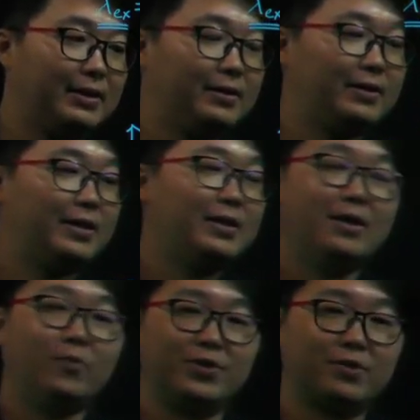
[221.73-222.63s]
okay,
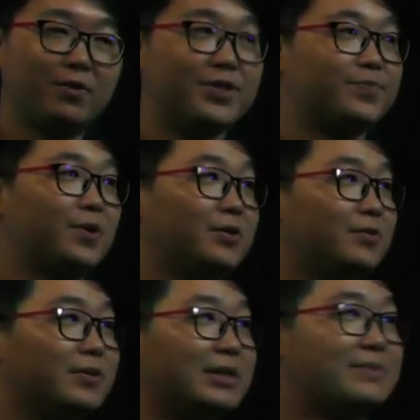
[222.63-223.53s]
which corresponds to
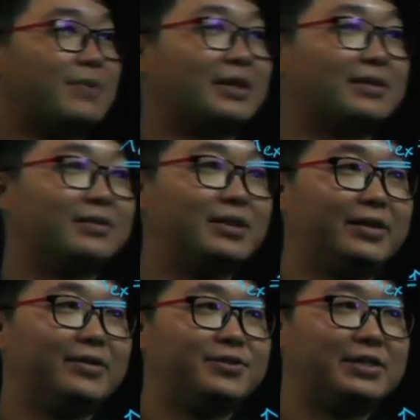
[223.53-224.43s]
this particular
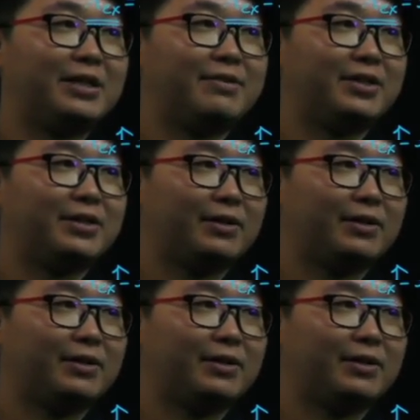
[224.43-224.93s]
energy gap here